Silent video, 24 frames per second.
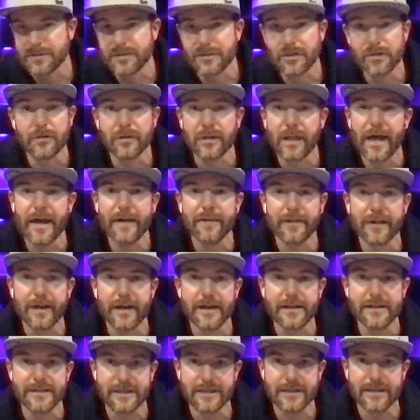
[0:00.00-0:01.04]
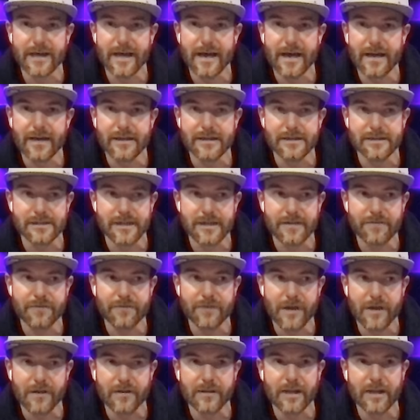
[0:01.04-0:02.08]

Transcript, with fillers: so glad that i did that because i felt